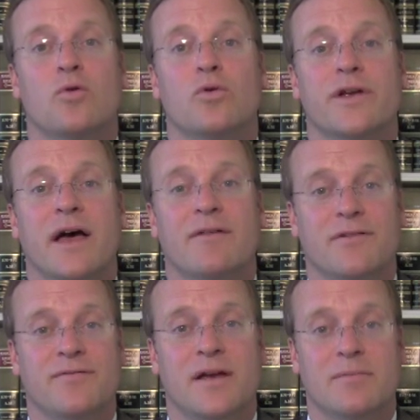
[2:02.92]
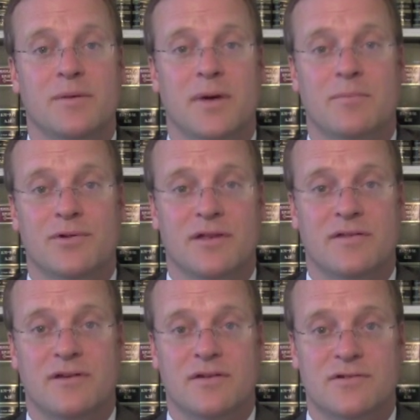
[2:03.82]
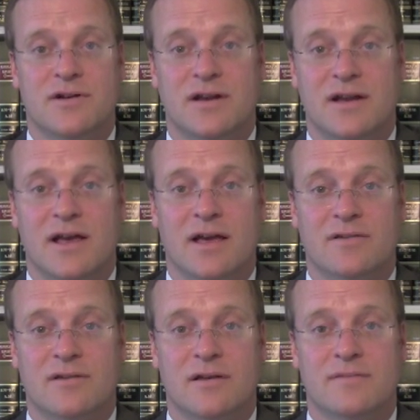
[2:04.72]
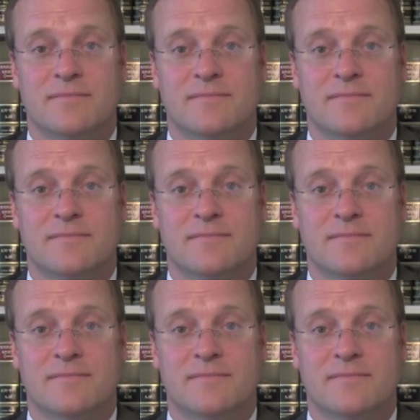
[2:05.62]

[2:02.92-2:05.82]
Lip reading: or you have a family member that's injured in an accident.